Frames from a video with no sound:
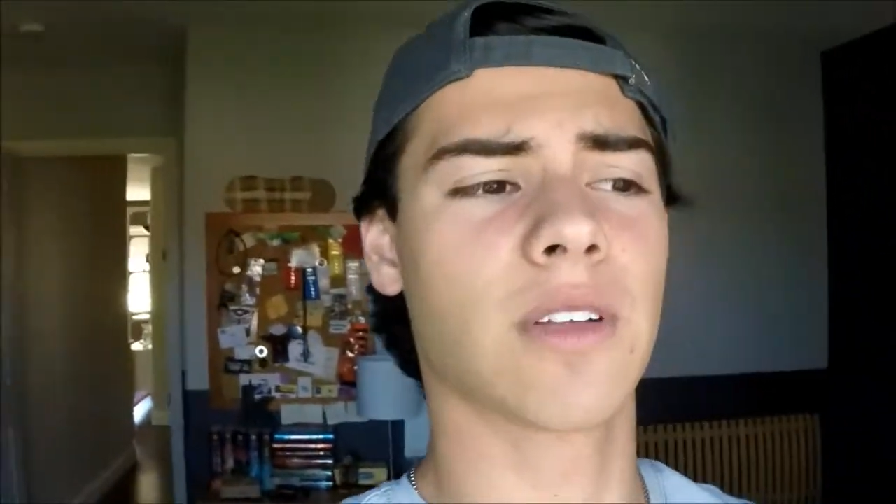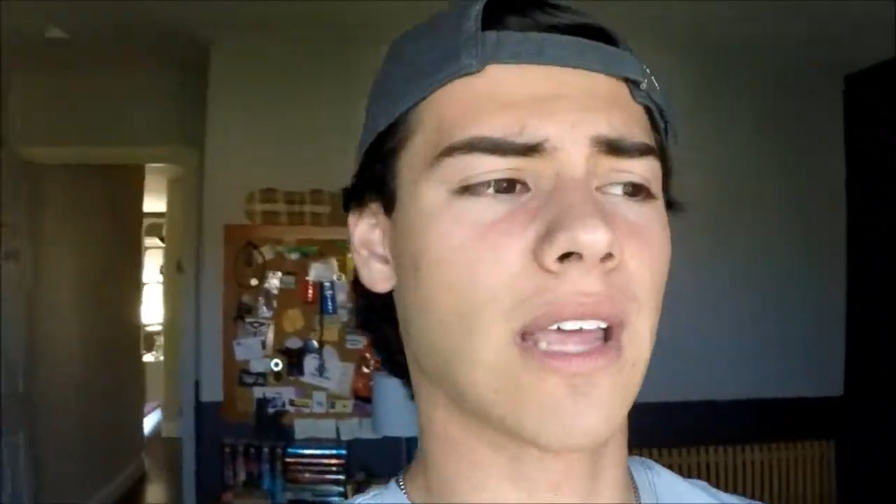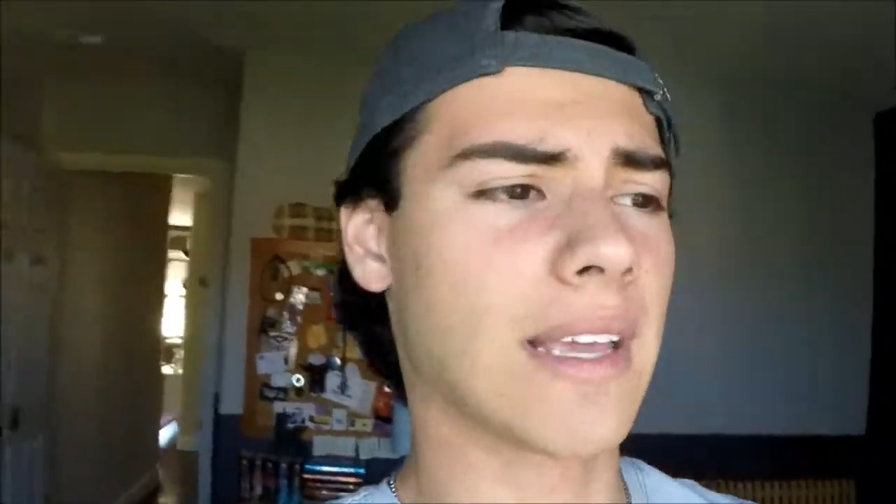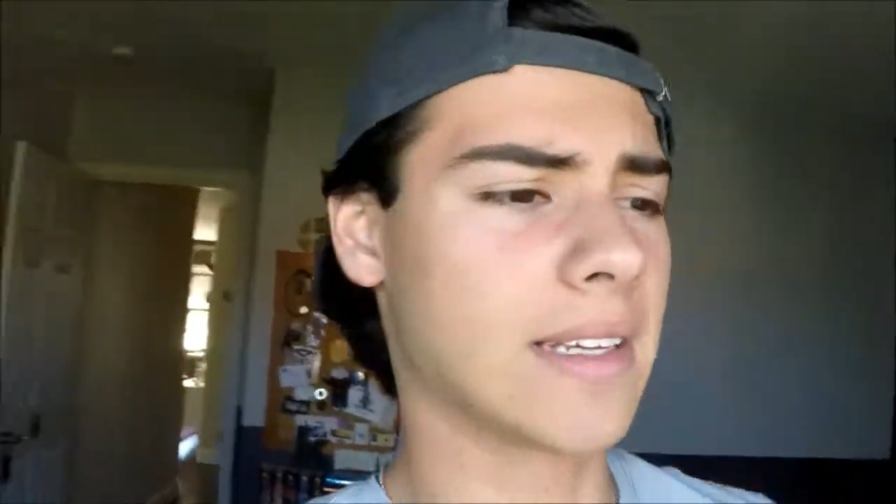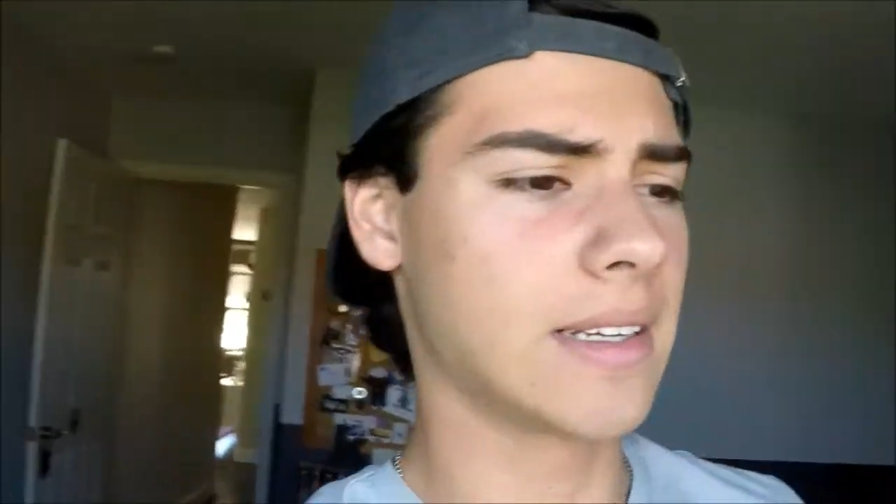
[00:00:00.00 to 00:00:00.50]

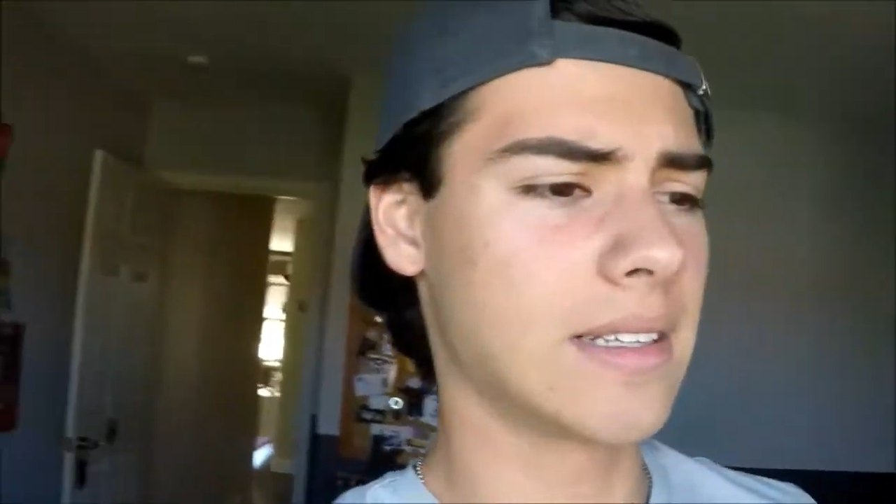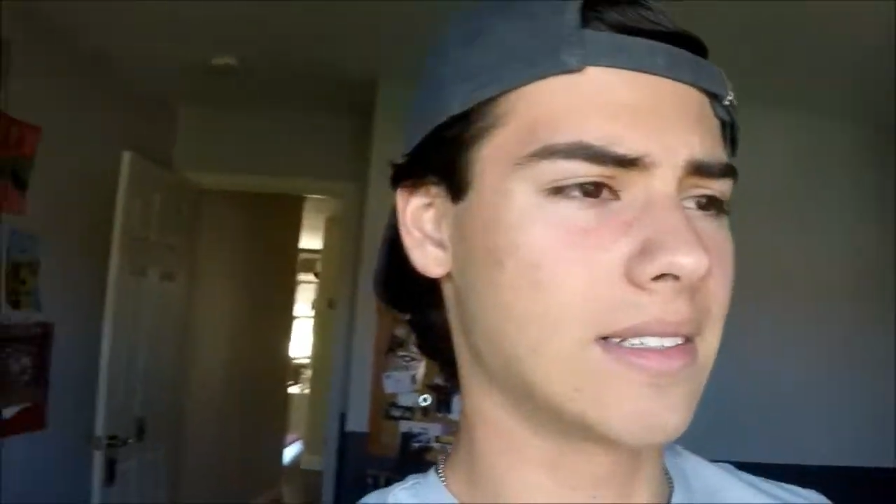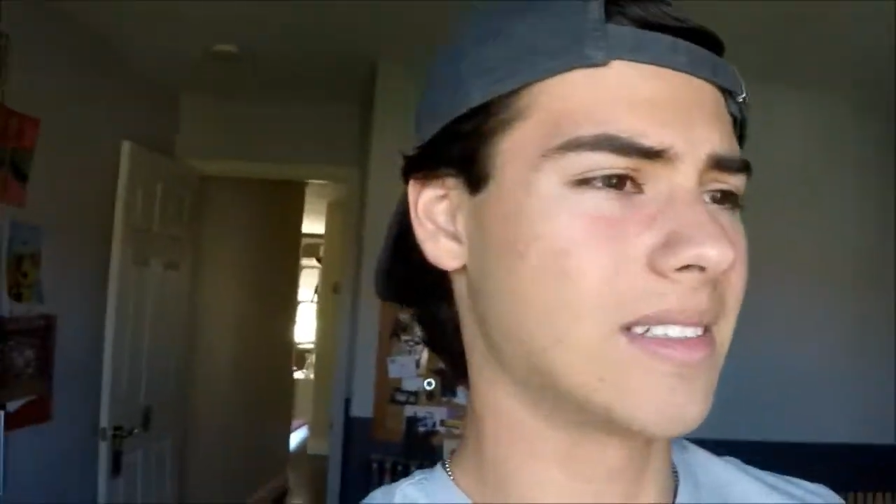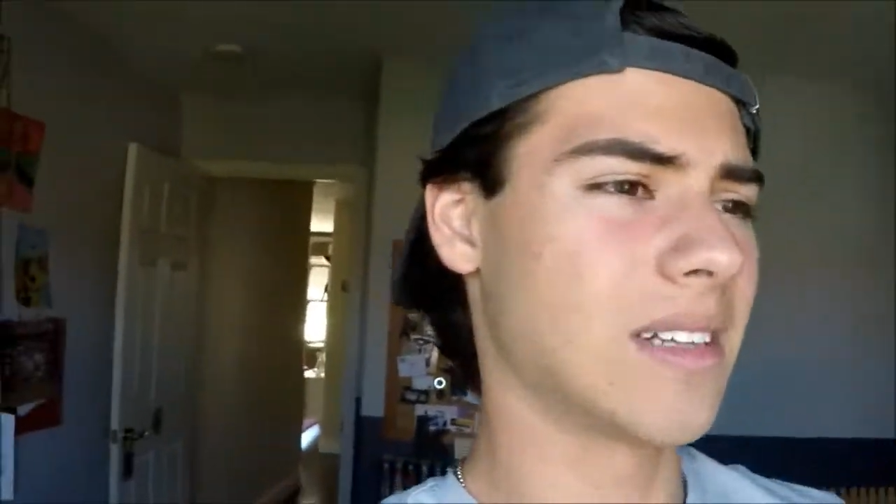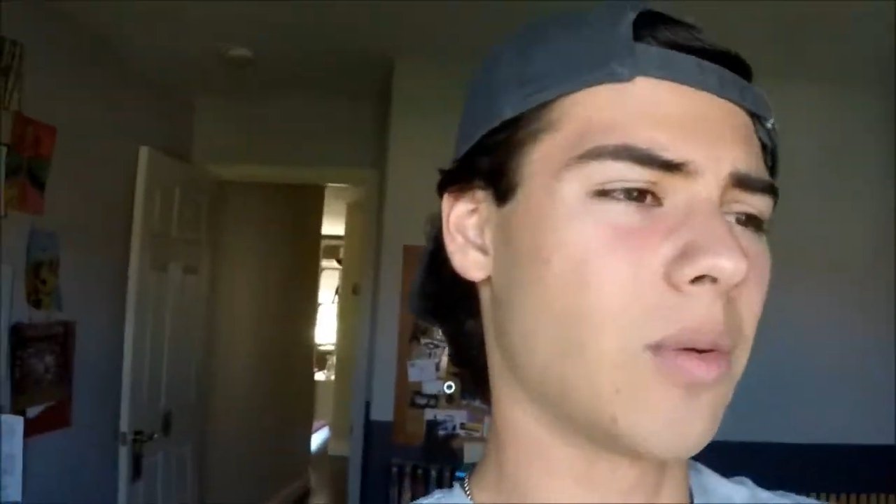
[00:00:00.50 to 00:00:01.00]
like
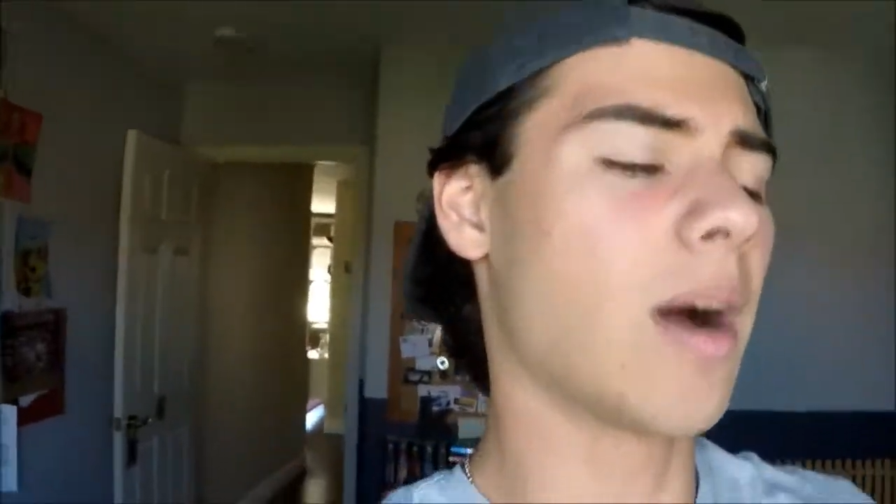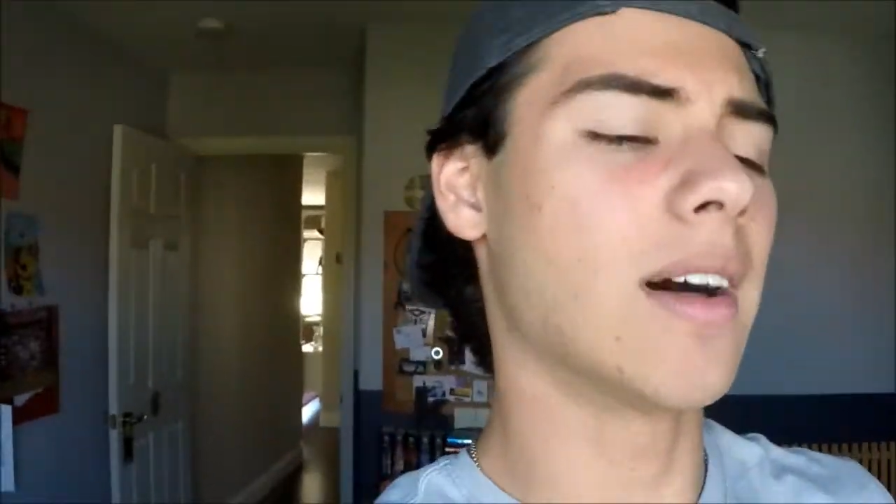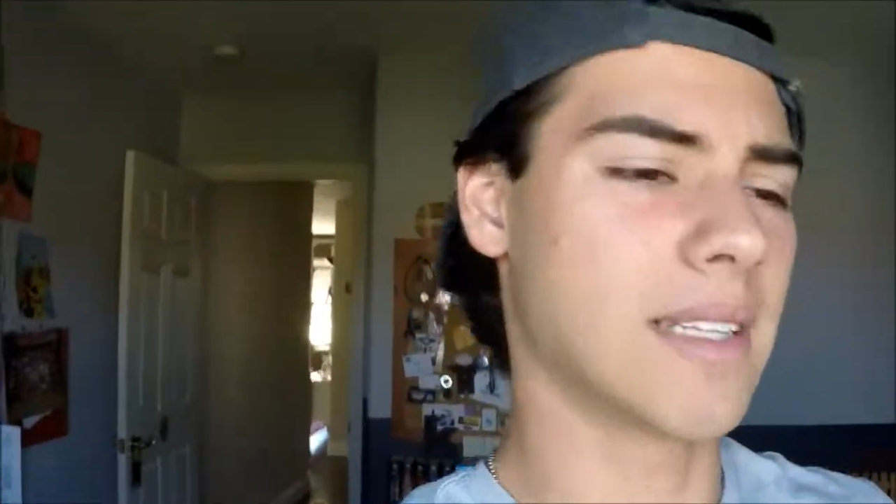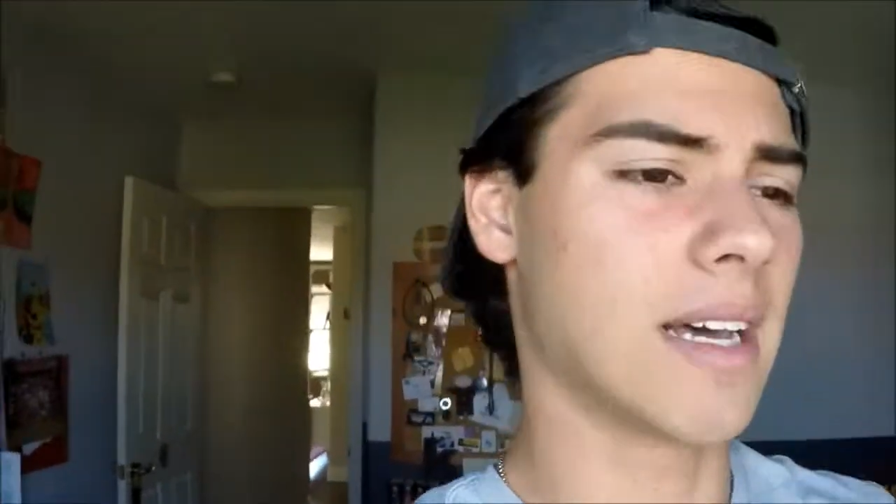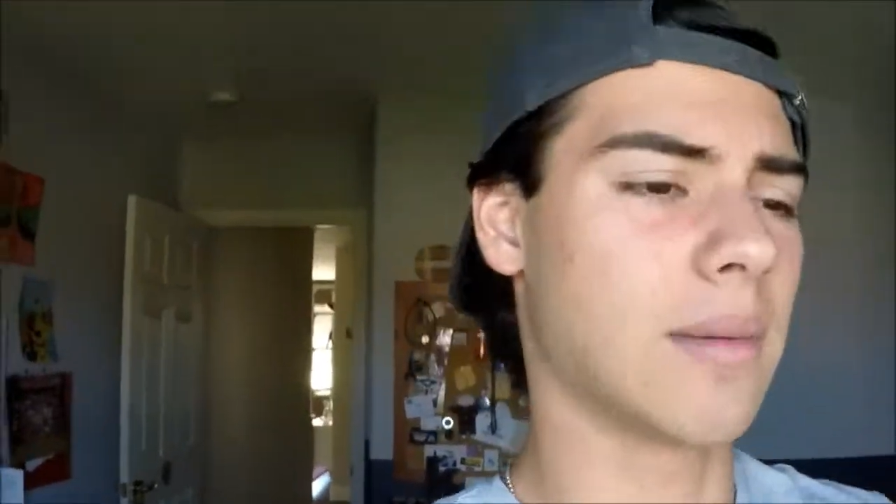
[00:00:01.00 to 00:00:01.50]
a while now.